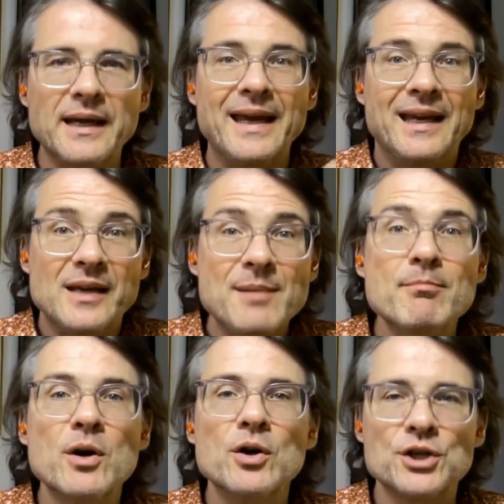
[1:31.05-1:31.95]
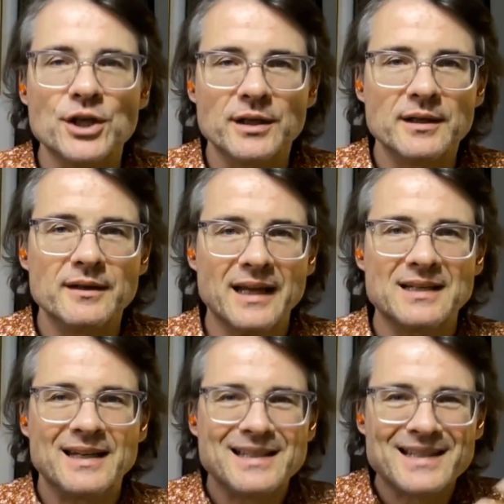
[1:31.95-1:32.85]
immersion that
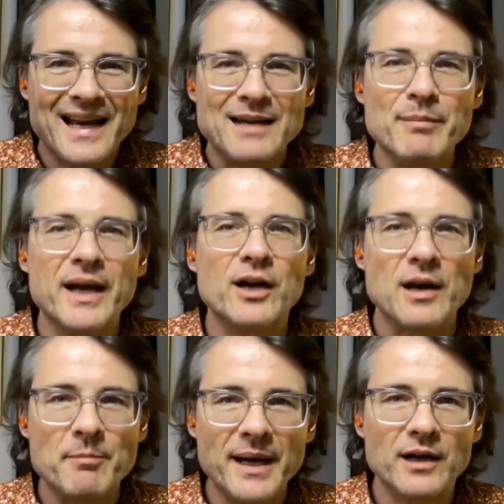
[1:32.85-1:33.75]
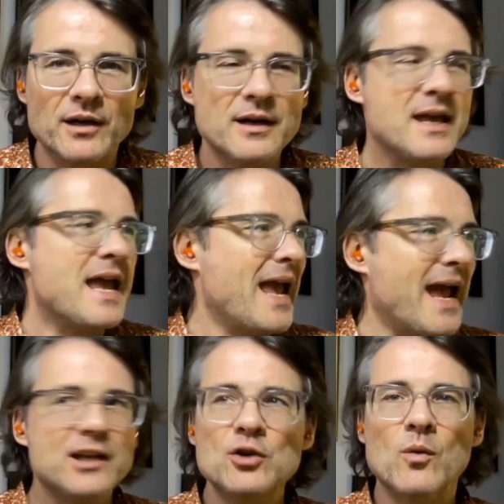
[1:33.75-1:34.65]
is getting better and better,
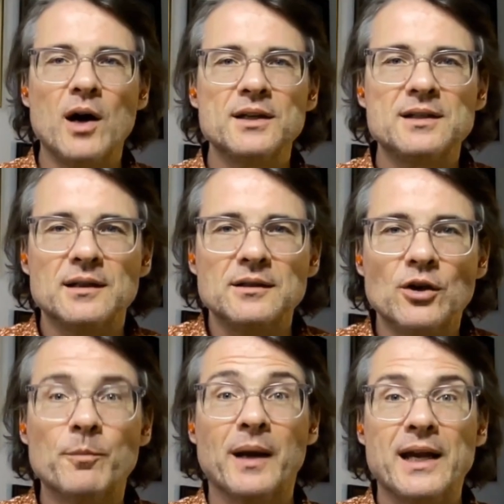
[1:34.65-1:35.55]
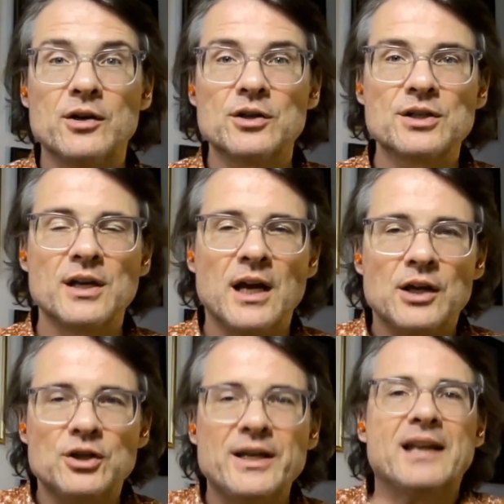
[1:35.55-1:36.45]
and you want your players
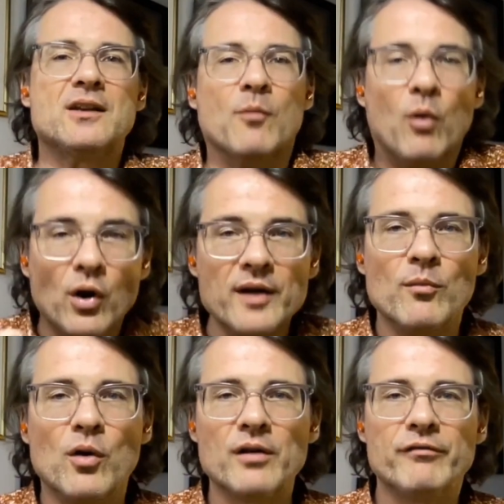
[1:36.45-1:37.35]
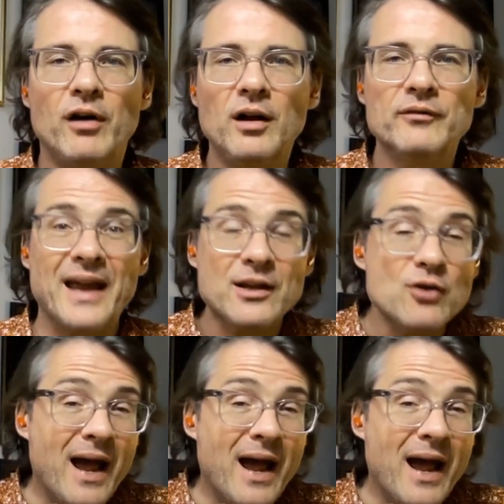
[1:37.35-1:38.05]
to get more and more involved, and